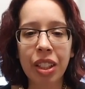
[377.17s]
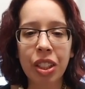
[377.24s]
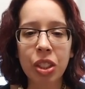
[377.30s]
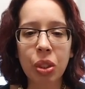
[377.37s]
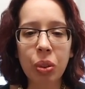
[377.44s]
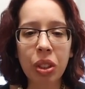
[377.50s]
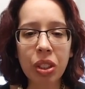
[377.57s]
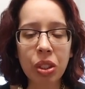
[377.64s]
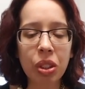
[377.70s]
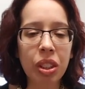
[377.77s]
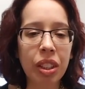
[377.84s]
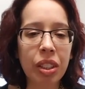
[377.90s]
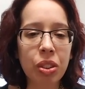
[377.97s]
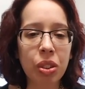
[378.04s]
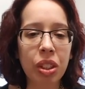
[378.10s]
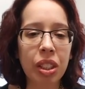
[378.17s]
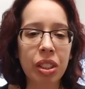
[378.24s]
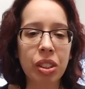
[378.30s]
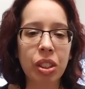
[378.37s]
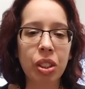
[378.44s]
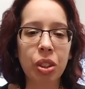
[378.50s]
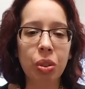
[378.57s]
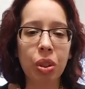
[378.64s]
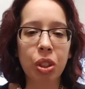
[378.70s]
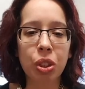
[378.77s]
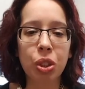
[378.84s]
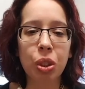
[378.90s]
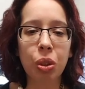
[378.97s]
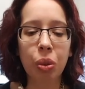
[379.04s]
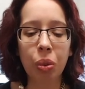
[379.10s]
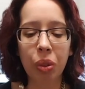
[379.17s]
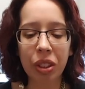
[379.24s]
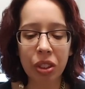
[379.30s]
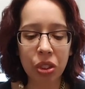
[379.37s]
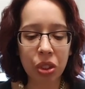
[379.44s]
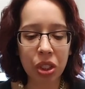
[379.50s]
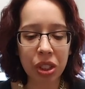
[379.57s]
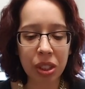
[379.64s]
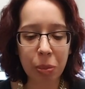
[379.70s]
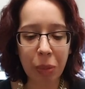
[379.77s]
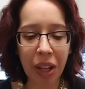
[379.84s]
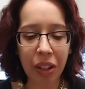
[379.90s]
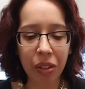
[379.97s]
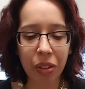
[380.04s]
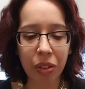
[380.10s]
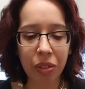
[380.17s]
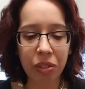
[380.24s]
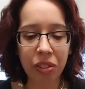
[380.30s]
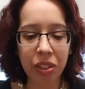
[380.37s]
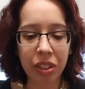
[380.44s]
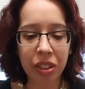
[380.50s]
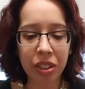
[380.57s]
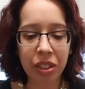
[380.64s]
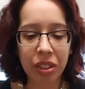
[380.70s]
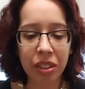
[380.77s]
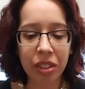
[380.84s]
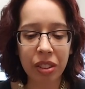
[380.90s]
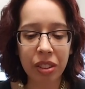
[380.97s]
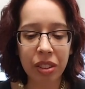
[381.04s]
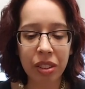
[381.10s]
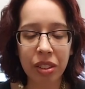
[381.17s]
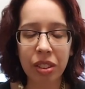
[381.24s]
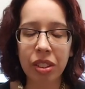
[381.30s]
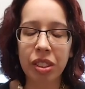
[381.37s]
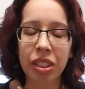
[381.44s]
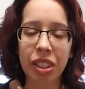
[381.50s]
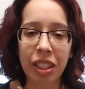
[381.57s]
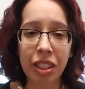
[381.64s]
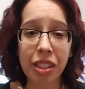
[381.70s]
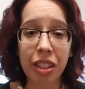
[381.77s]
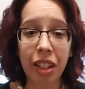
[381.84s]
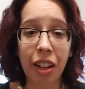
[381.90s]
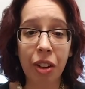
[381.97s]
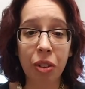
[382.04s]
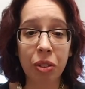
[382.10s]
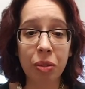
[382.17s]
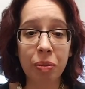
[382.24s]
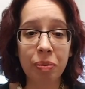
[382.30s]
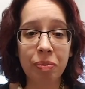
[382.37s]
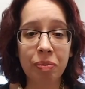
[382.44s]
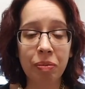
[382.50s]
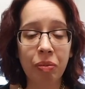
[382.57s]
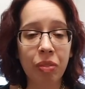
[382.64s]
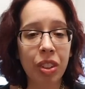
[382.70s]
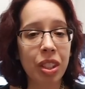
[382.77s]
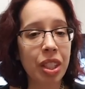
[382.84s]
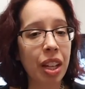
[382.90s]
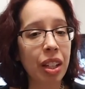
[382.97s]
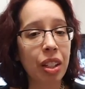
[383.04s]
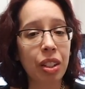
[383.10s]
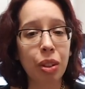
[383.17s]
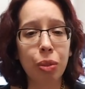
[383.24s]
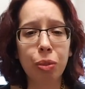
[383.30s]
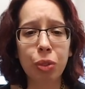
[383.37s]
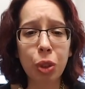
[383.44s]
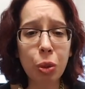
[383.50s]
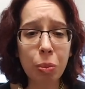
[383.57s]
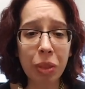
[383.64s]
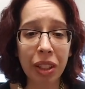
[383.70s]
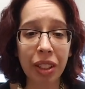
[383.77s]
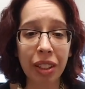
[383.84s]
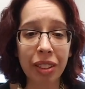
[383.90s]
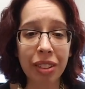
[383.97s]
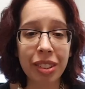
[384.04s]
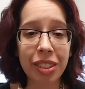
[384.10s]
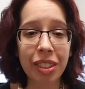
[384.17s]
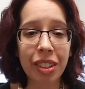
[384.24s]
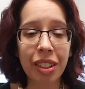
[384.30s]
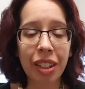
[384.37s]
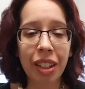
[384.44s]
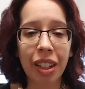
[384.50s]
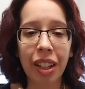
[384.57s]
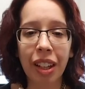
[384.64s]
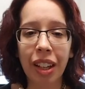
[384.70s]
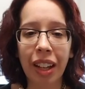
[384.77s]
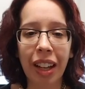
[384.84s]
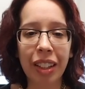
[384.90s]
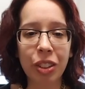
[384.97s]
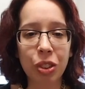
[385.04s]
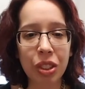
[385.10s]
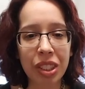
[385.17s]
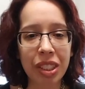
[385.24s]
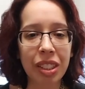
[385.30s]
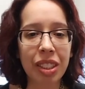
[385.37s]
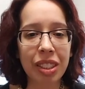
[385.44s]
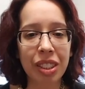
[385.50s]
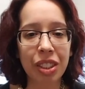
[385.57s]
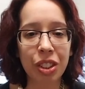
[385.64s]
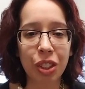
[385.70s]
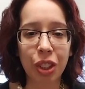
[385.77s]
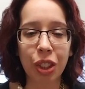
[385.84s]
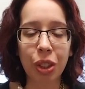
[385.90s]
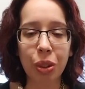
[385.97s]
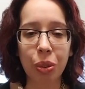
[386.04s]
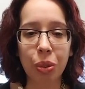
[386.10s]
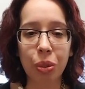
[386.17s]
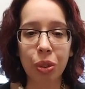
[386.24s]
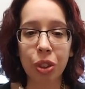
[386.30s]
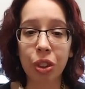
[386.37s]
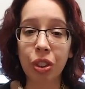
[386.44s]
So these are things that you could do. It's just a matter of sitting down, taking a few minutes, and just listen to you.